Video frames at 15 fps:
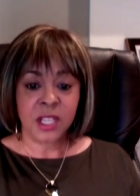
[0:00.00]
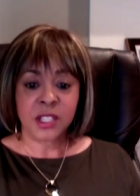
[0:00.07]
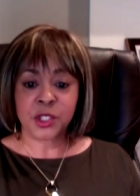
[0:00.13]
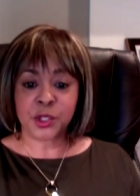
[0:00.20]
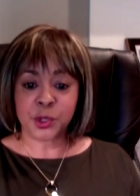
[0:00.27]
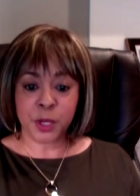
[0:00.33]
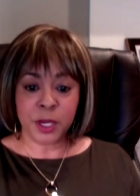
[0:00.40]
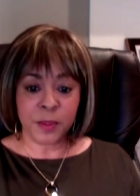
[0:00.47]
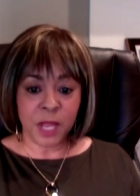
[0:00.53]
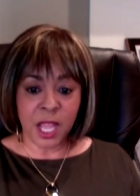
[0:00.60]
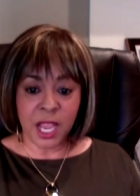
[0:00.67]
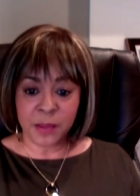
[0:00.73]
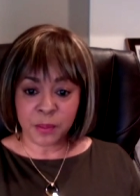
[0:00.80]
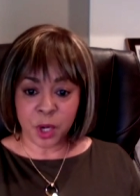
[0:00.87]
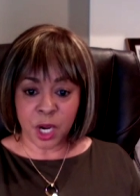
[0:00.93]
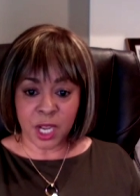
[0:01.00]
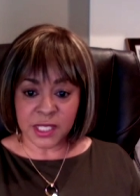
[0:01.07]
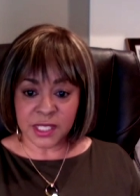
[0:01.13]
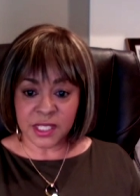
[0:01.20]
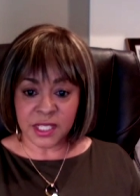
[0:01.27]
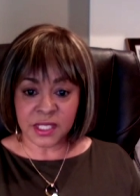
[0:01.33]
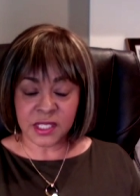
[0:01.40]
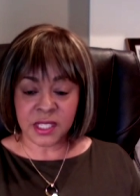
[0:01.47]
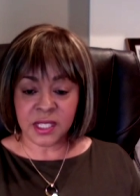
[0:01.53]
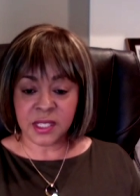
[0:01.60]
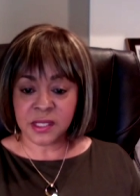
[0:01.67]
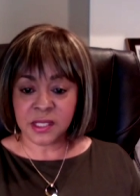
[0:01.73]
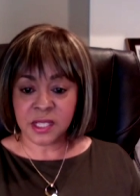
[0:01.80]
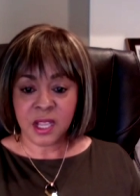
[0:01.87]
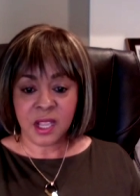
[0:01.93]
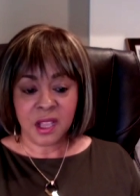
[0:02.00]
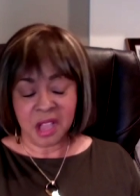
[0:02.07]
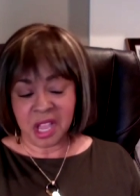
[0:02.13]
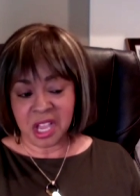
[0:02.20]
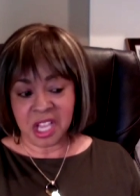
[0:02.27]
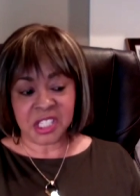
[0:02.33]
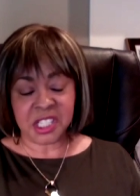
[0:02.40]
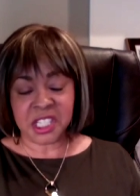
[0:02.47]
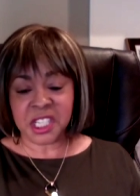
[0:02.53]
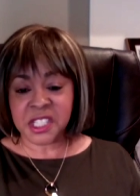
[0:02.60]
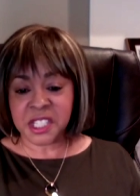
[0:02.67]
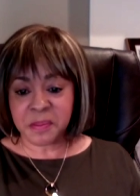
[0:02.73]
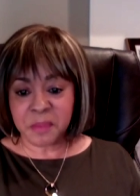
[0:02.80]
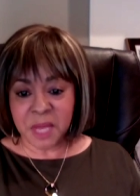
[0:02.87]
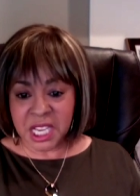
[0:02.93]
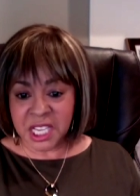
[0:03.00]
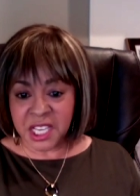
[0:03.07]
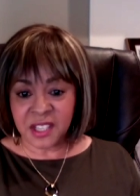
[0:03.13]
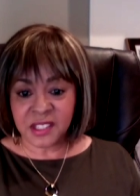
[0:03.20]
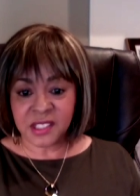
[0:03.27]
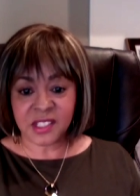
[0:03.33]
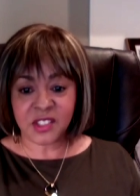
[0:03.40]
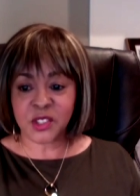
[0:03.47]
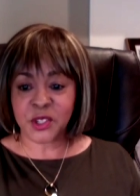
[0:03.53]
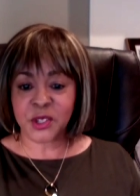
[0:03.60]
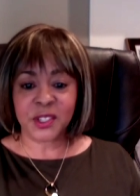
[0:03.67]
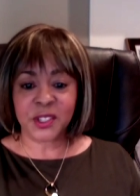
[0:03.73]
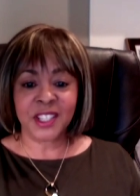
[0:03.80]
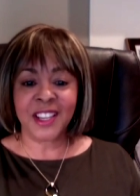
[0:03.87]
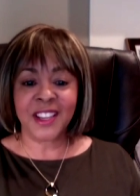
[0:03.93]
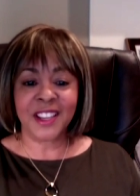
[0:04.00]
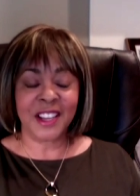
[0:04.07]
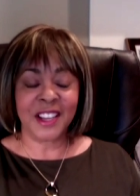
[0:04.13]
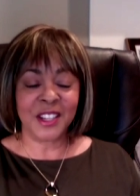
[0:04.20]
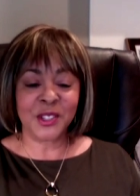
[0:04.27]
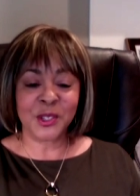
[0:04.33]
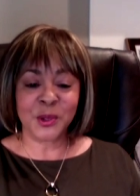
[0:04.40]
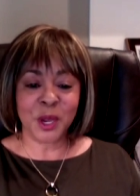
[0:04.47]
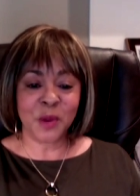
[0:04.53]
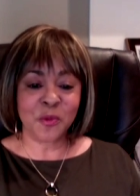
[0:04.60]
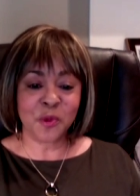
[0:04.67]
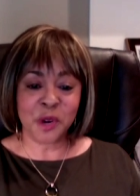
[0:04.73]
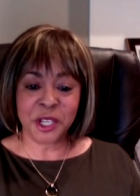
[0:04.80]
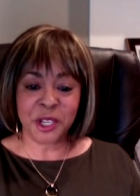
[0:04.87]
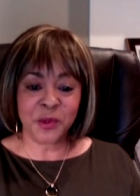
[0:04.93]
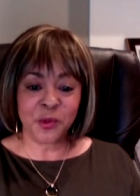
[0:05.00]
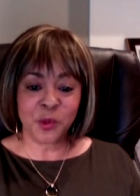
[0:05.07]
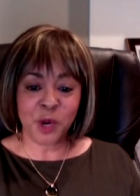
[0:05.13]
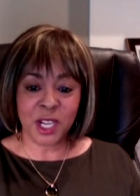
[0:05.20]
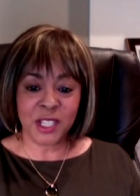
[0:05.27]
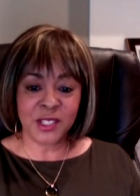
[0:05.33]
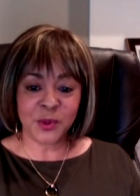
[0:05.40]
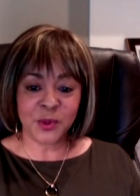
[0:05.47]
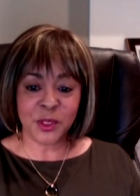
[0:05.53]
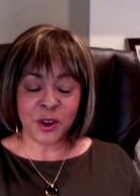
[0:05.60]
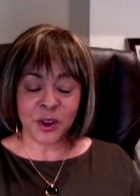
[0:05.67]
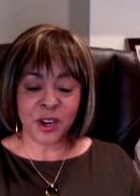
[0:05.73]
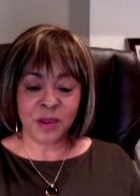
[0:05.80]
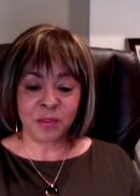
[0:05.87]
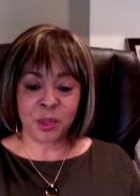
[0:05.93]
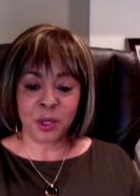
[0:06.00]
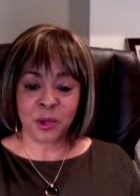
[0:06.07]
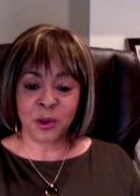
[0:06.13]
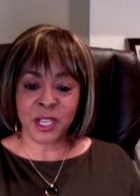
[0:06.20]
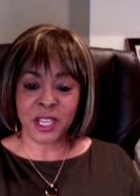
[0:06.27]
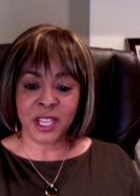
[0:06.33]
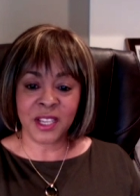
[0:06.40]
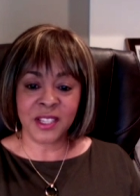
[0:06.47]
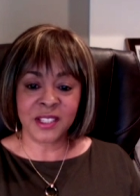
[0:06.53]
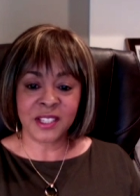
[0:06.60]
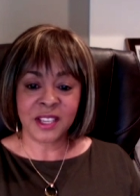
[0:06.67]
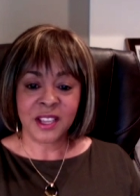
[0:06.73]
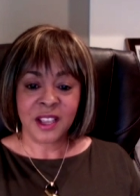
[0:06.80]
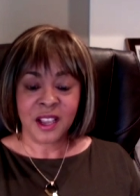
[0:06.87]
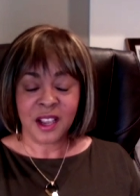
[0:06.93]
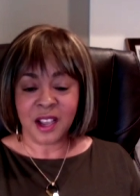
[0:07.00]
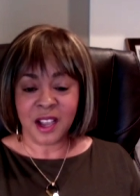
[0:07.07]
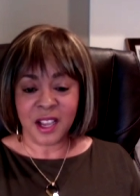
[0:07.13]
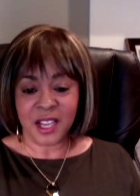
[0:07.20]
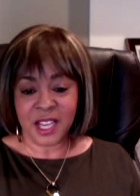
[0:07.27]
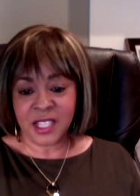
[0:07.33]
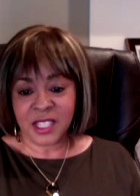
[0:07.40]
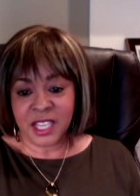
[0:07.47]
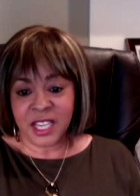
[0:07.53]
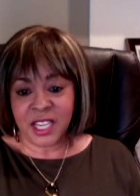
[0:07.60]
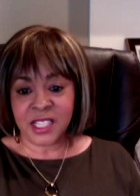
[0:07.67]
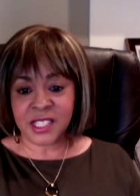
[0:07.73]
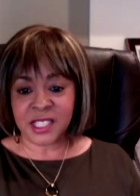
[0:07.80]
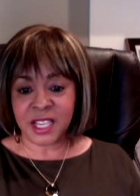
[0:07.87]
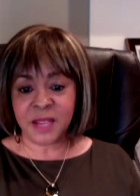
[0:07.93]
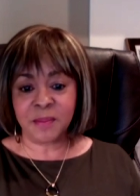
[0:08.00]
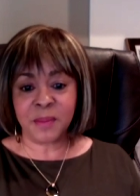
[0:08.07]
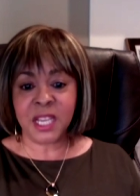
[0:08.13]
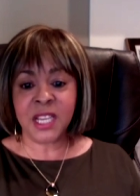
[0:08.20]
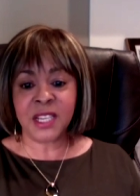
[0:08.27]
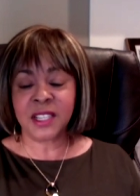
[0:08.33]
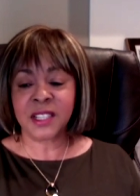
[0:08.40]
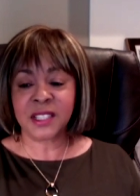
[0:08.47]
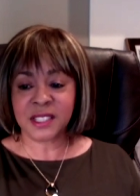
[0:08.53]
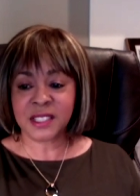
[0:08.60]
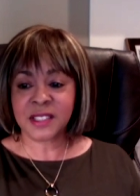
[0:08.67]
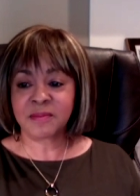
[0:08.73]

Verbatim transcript: streamline processes, uh, attending meetings, certainly, uh, doing one-on-ones with our employees, uh, and leading team meetings.